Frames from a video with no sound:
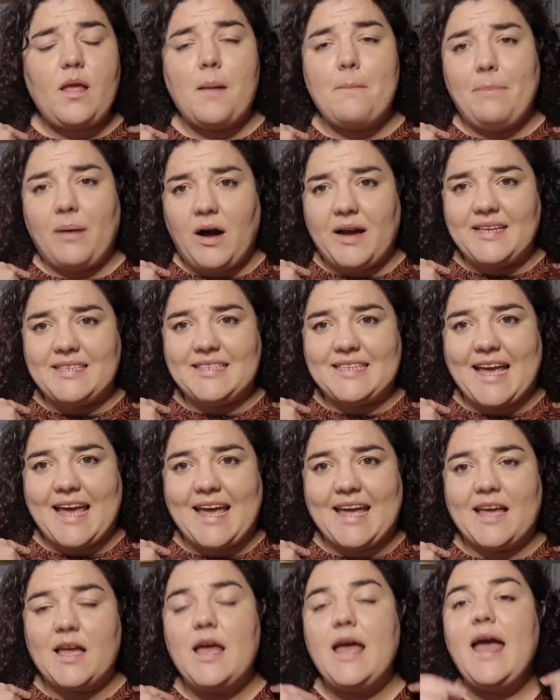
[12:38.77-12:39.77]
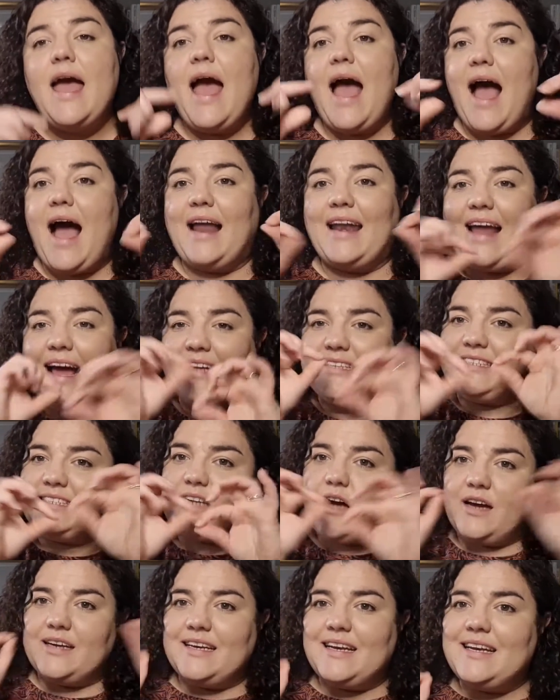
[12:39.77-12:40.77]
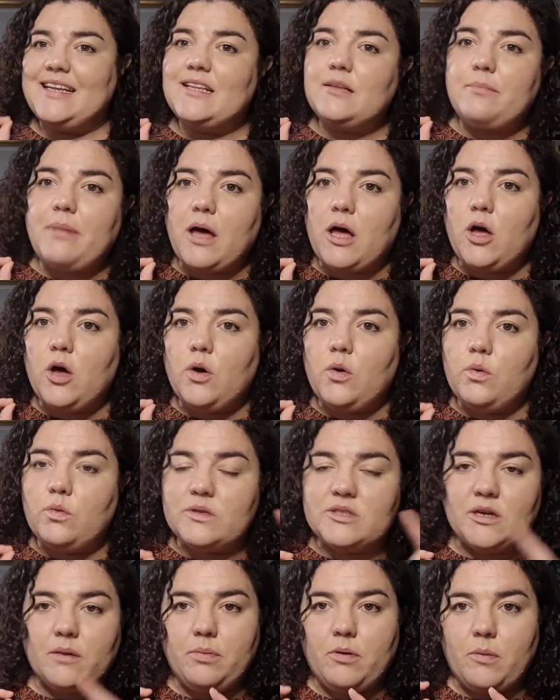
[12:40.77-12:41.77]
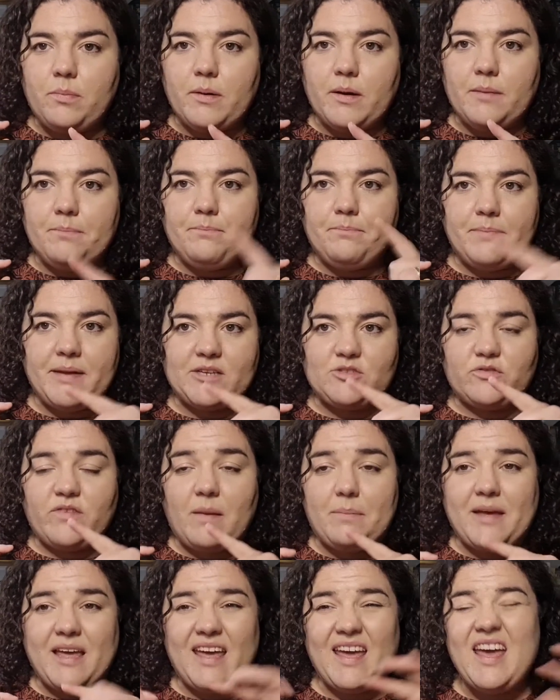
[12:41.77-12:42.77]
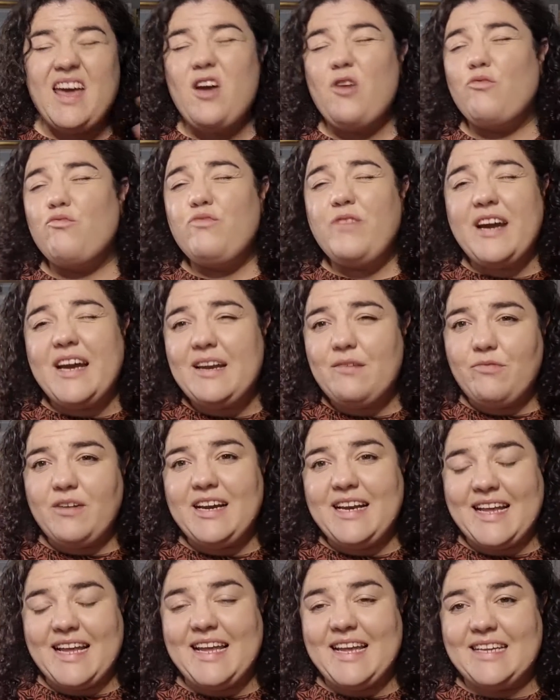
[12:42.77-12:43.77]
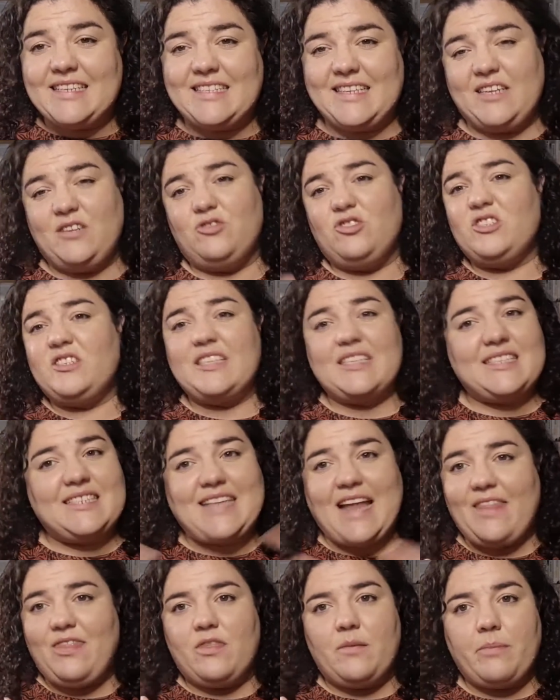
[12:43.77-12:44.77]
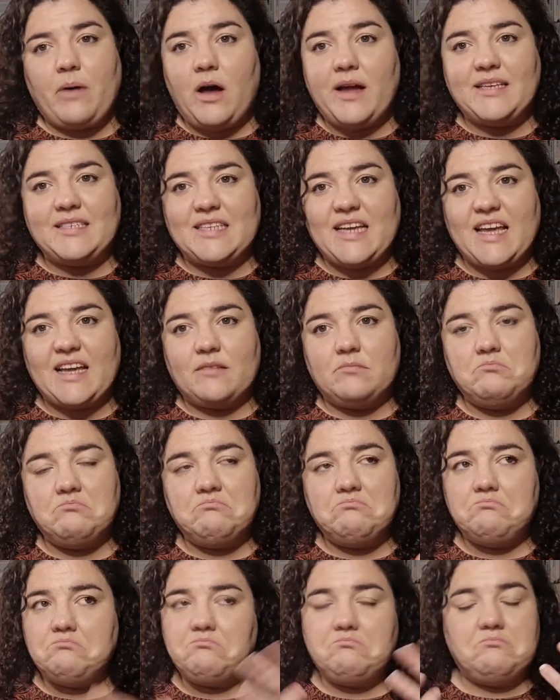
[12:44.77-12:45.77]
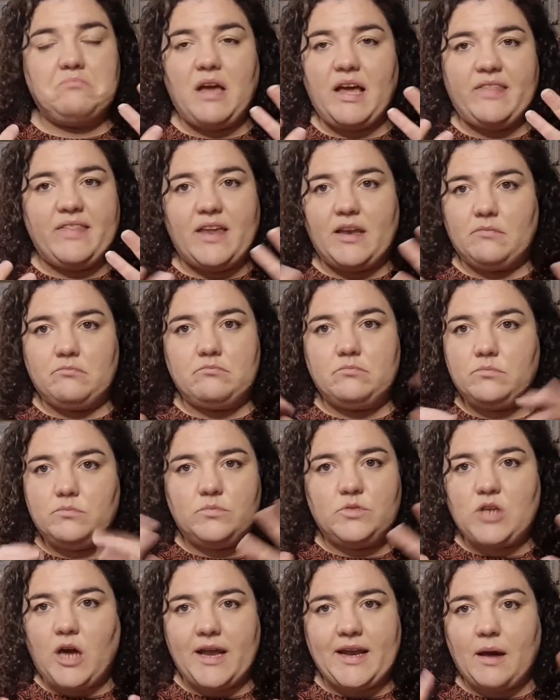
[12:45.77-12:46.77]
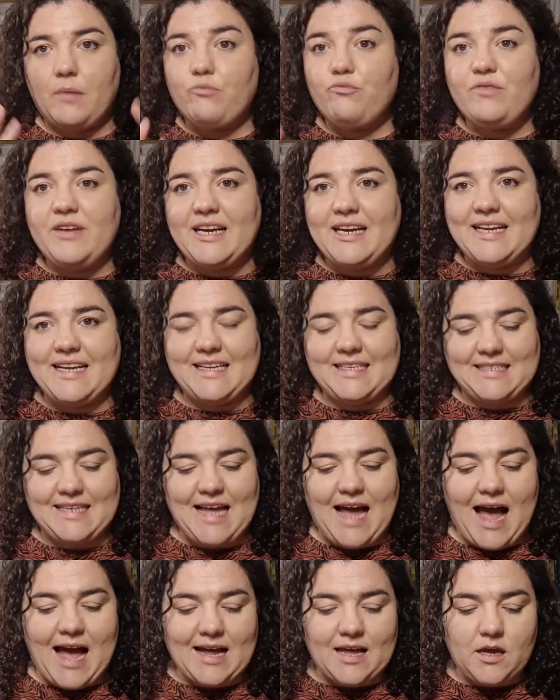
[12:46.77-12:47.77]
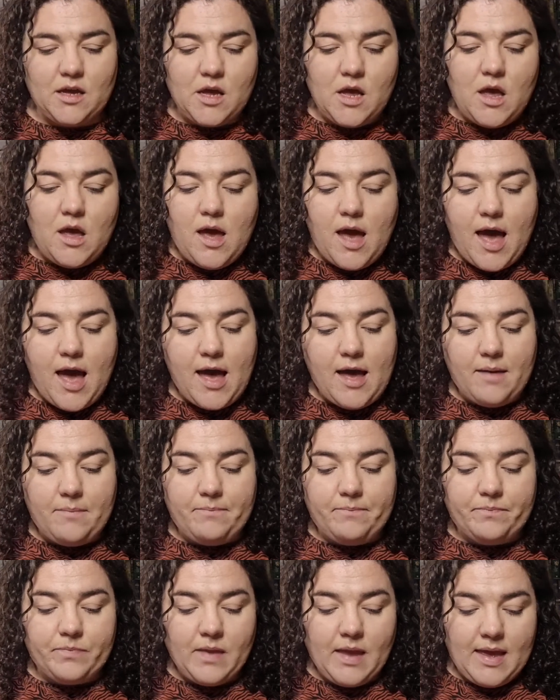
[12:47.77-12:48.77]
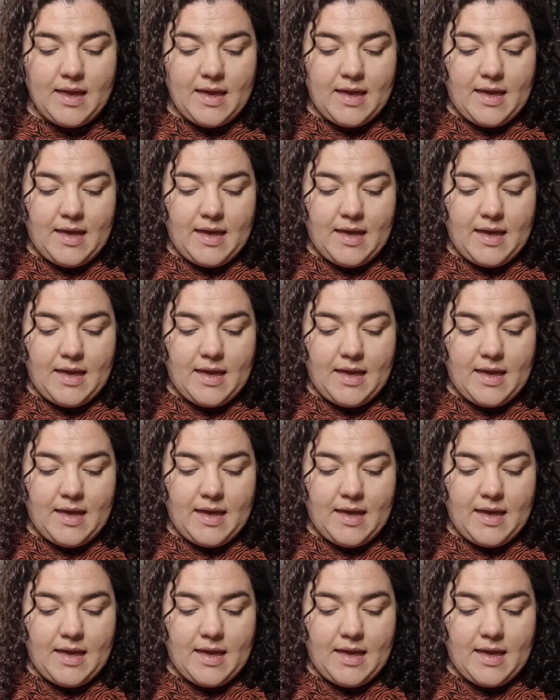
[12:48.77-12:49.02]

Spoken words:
binding and had it tied in a little bow, which I'll pop a picture of up here. Really, really easy. You just extend the binding and then tie it up. Really easy hack. And